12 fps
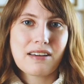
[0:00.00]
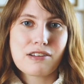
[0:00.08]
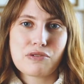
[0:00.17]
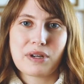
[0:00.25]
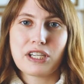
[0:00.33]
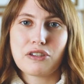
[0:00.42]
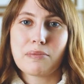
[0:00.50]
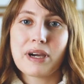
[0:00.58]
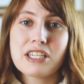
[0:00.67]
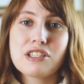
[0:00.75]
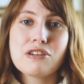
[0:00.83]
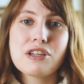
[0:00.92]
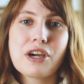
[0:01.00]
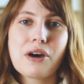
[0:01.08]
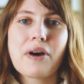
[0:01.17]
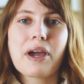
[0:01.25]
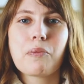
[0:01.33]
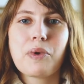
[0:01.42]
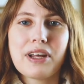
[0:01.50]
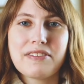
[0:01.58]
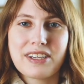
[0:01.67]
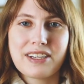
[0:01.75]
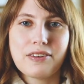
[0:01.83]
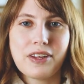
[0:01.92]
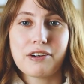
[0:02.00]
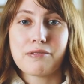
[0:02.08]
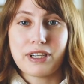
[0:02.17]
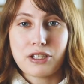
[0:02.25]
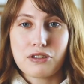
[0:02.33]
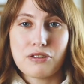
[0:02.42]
That's what I do in my studio and what I've done in a lot of rental